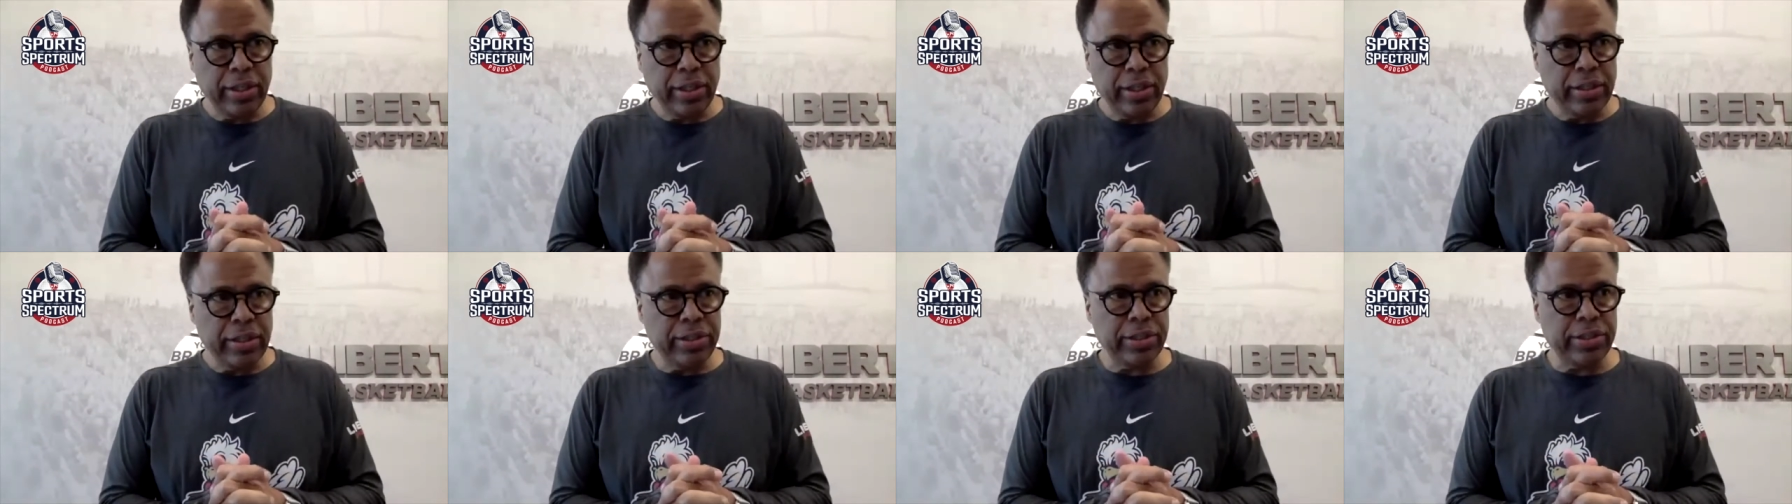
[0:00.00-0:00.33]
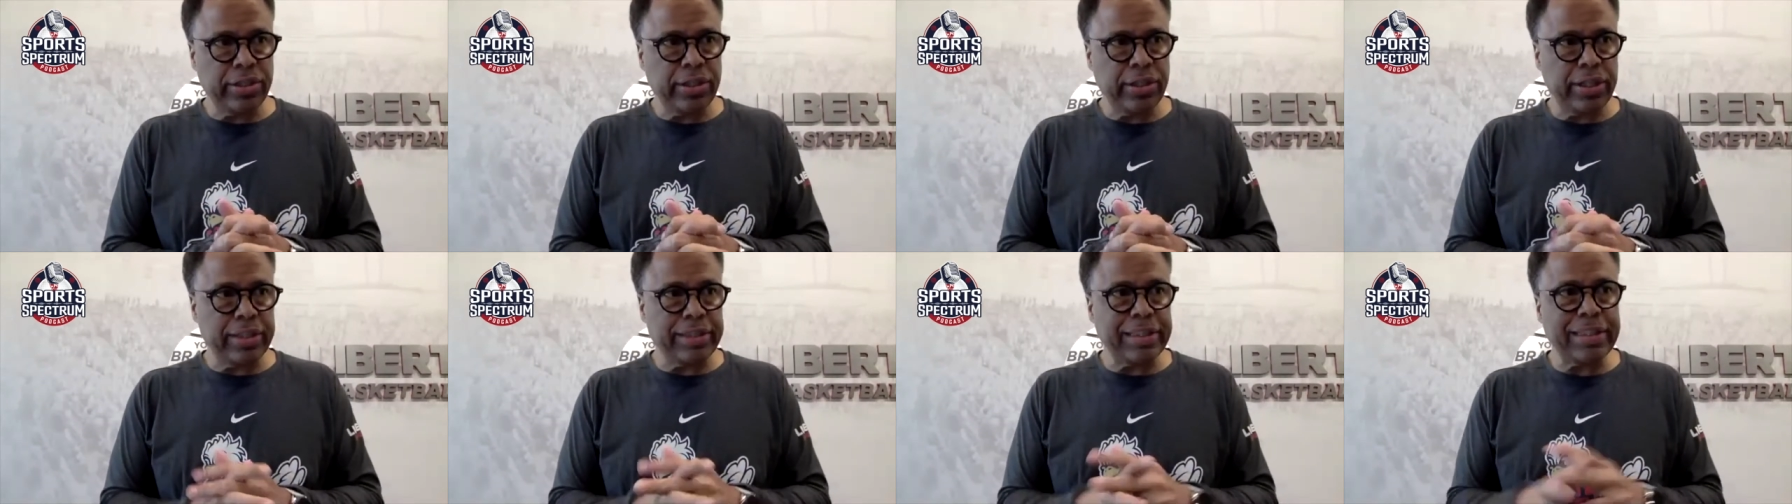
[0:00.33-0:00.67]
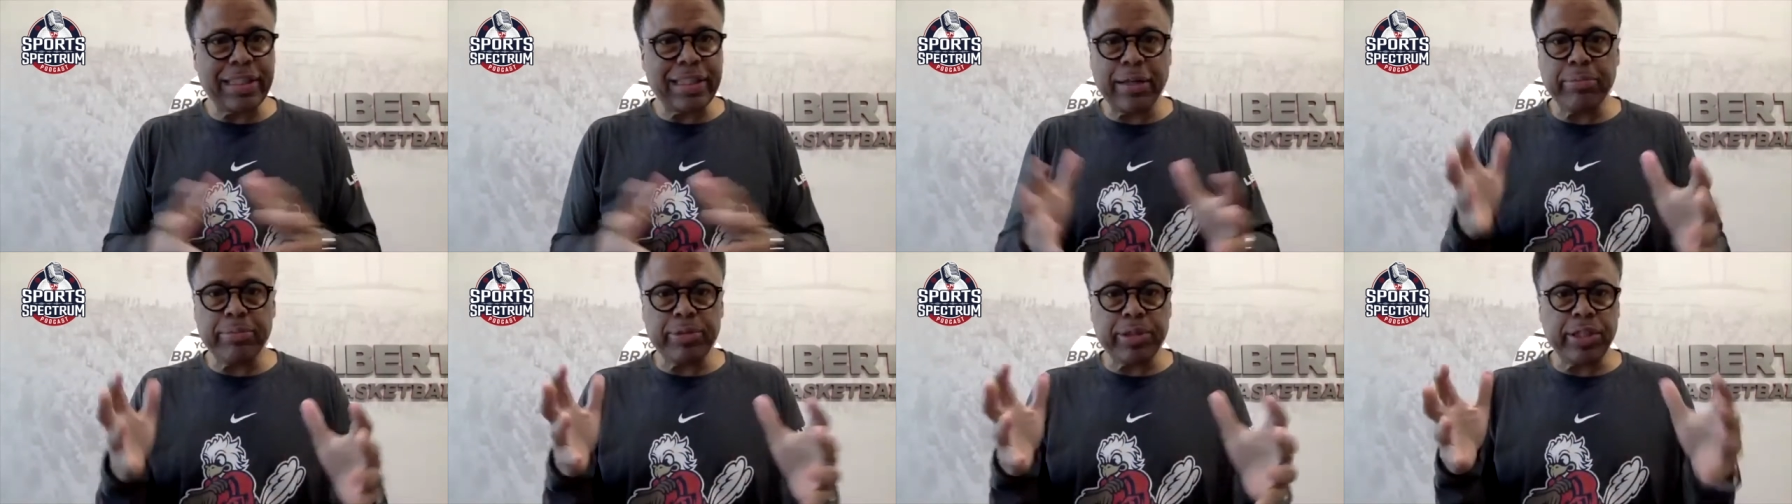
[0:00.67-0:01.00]
just a
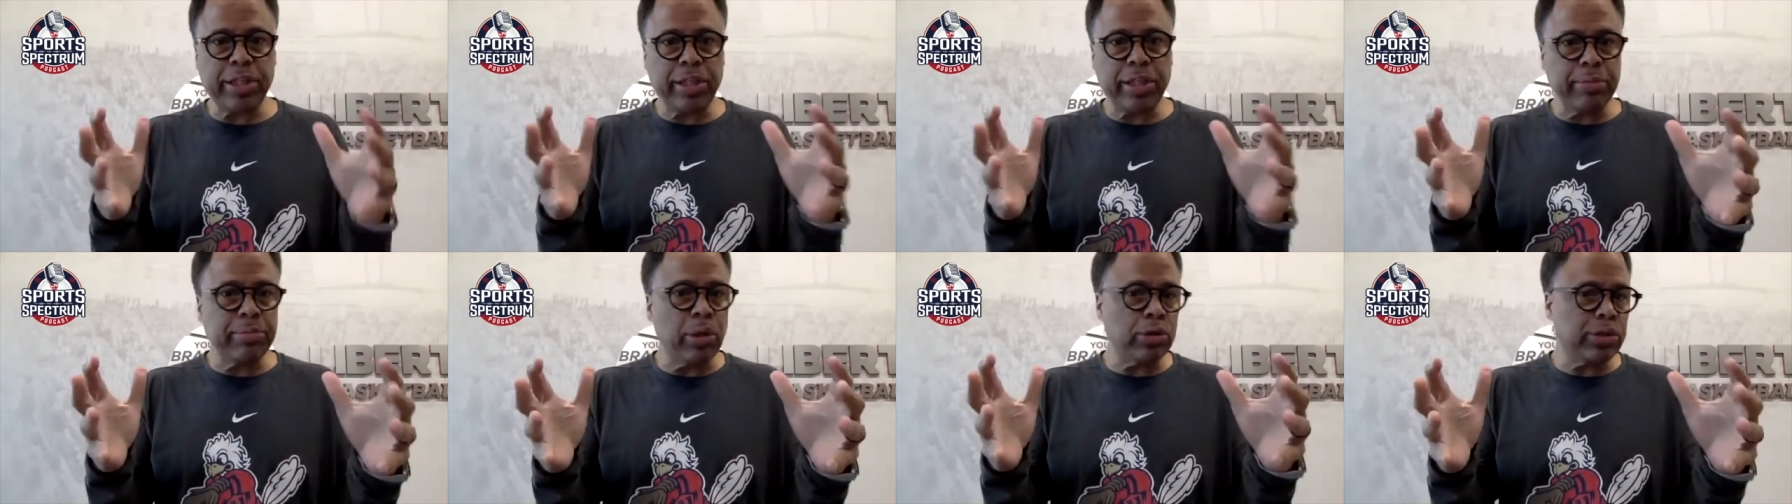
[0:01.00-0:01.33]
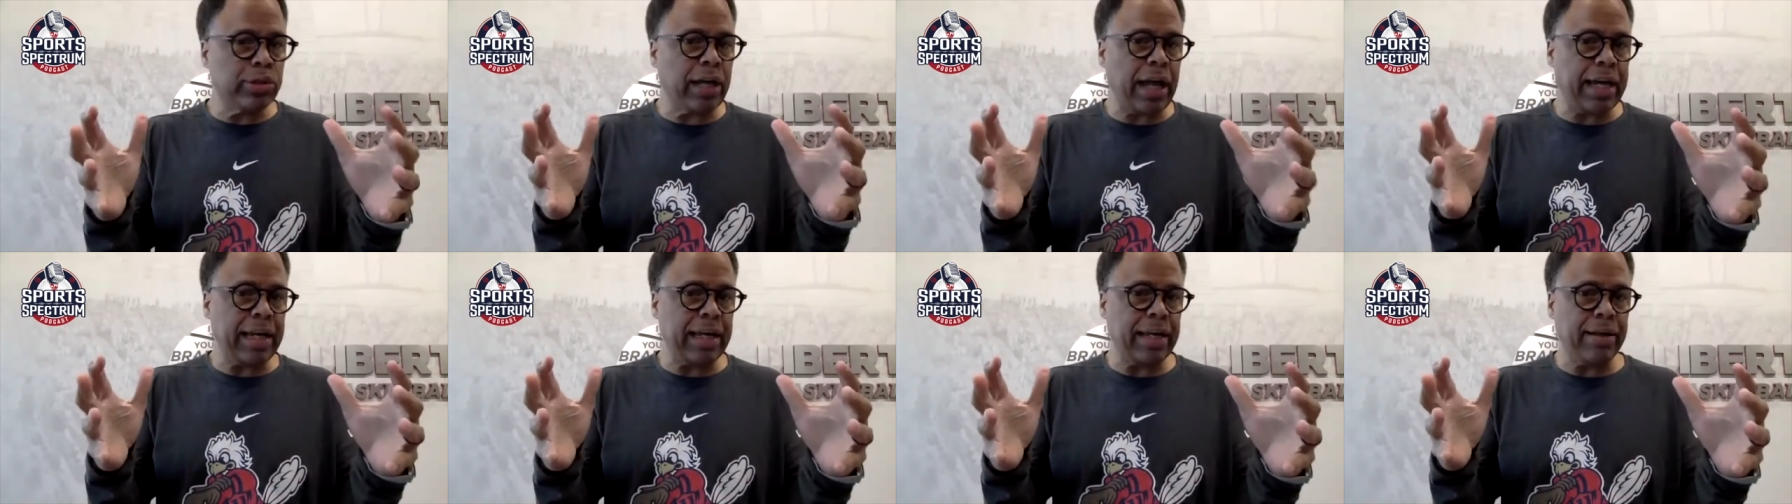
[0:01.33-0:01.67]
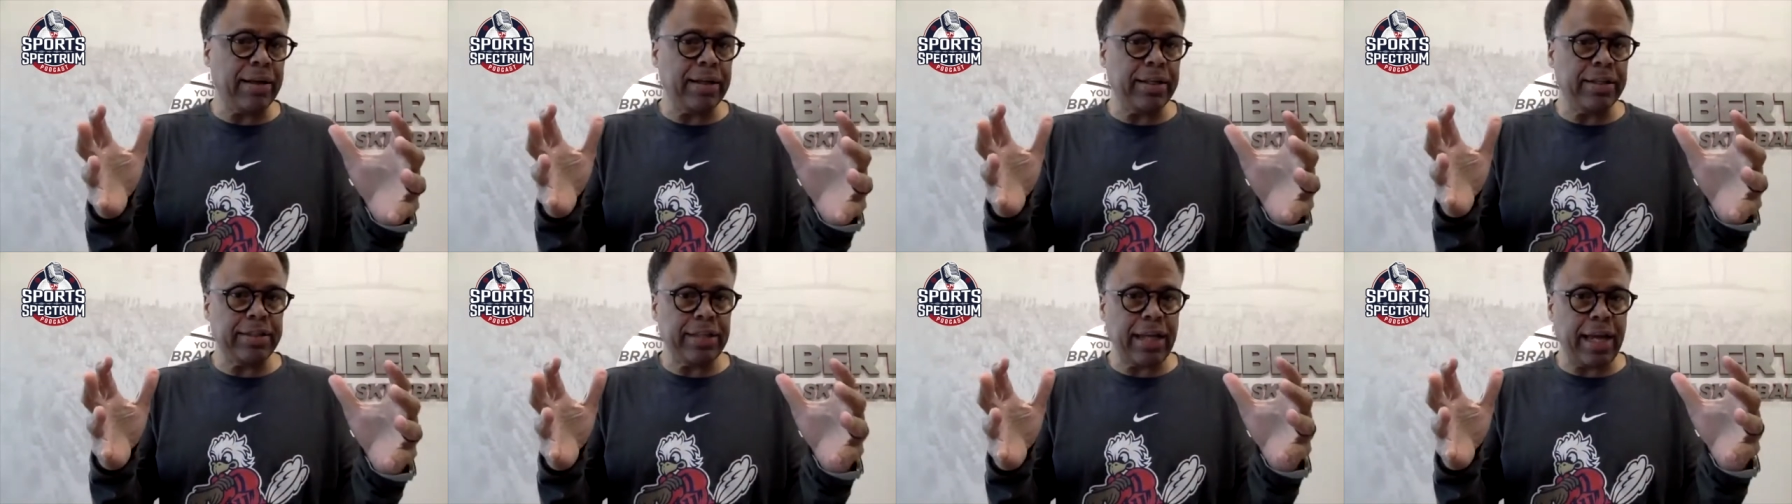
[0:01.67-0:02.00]
Tim Tebow type
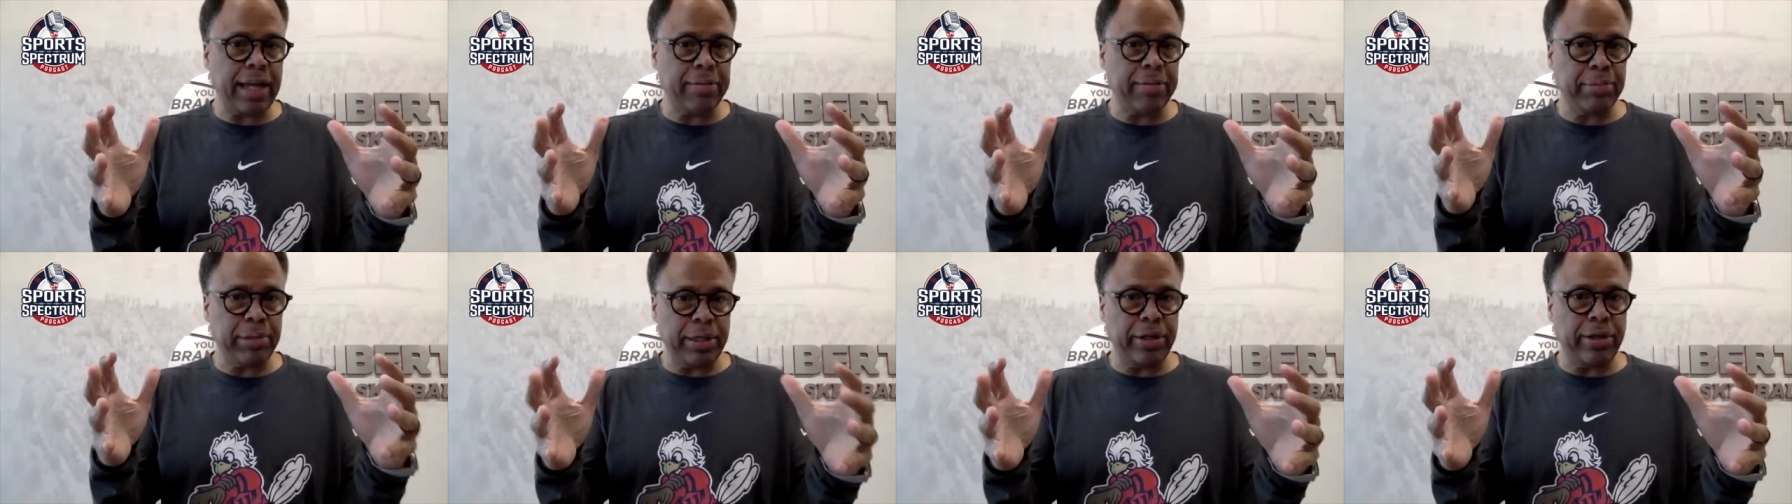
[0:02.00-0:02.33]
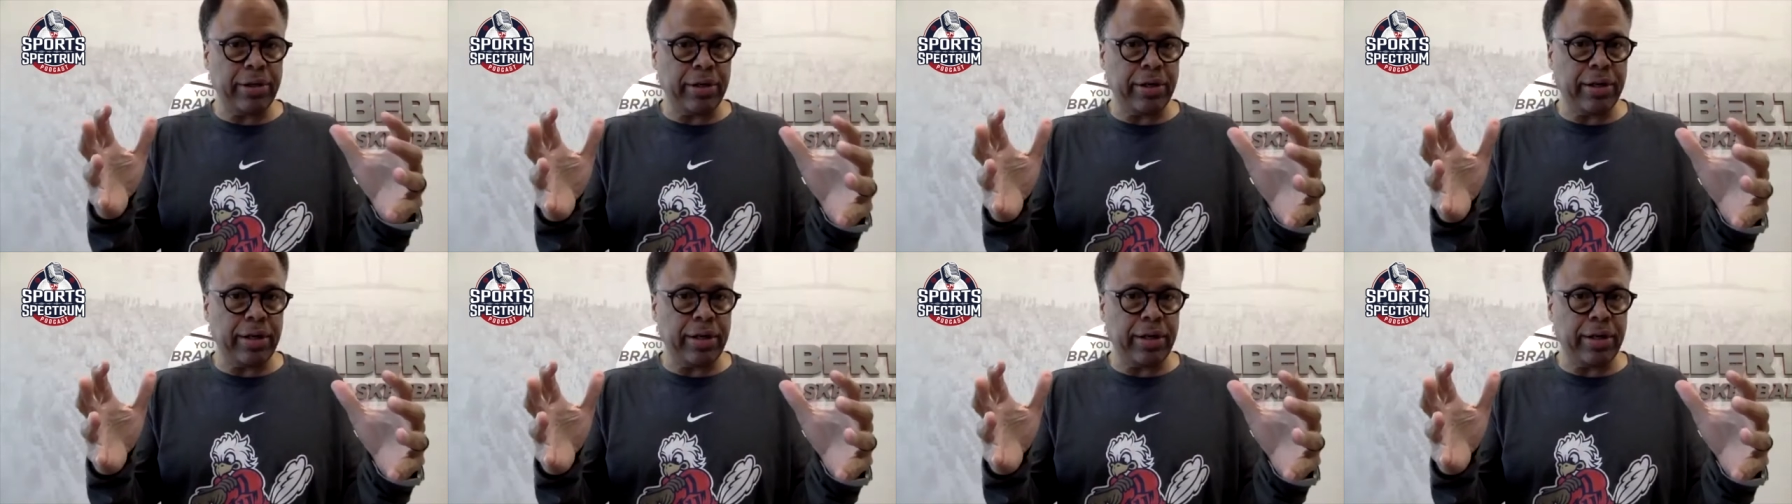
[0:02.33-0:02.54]
leader.